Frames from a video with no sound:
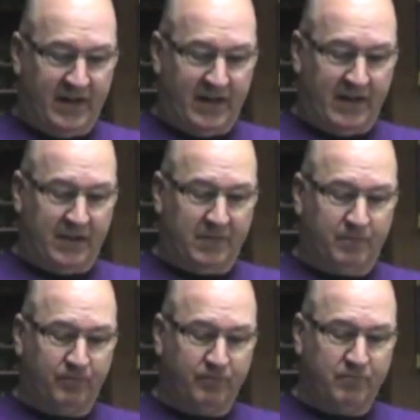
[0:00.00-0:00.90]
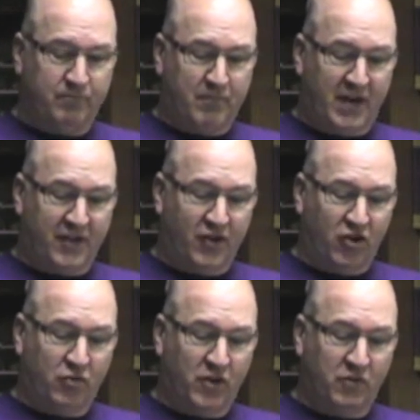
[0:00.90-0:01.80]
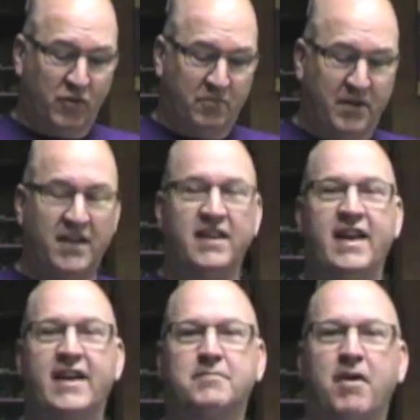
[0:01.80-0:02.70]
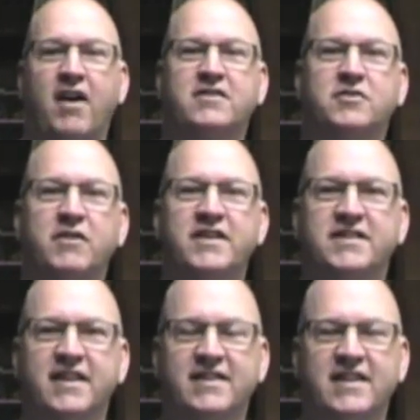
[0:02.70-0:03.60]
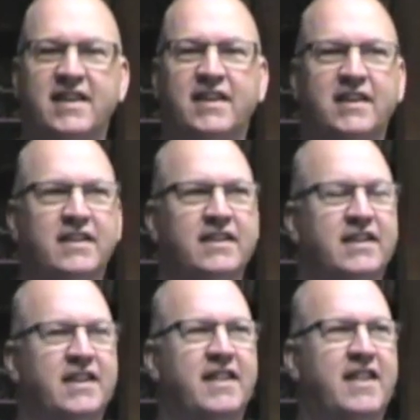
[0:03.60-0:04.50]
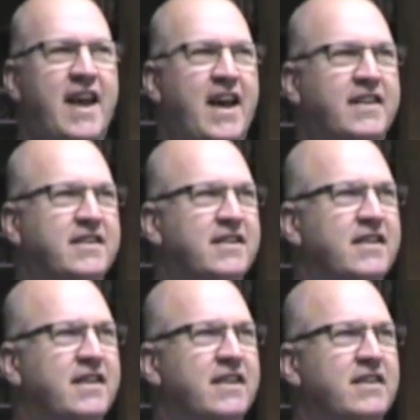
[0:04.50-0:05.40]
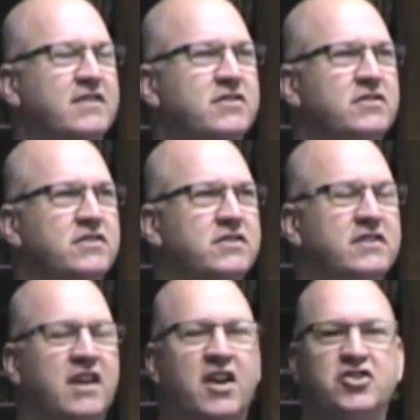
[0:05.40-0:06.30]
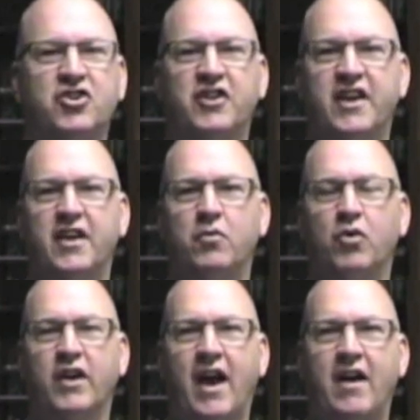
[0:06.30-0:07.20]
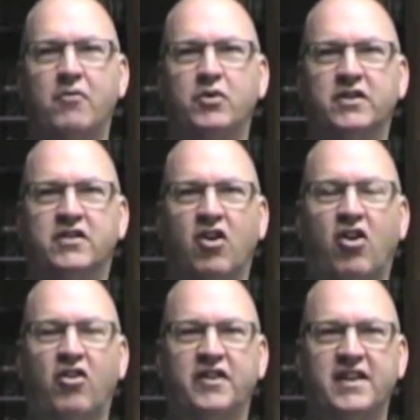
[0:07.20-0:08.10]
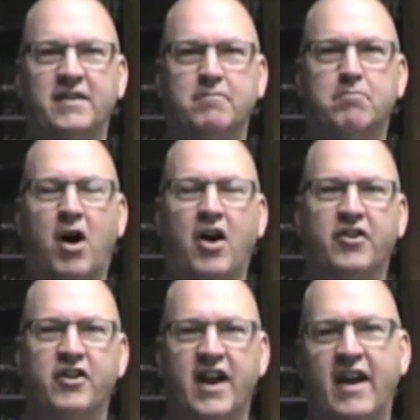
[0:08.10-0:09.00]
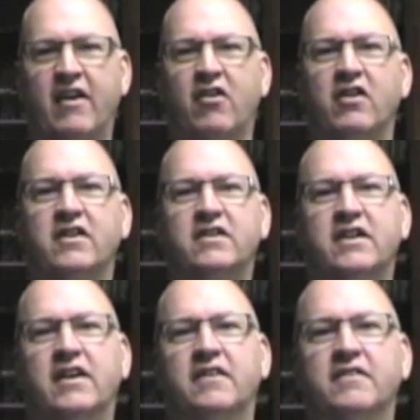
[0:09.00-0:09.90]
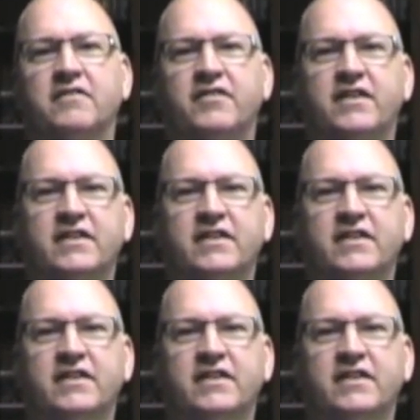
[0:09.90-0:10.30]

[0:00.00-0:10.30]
Uh, my third one would be the Xbox 360 that uh, ushered in what I would call the modern era of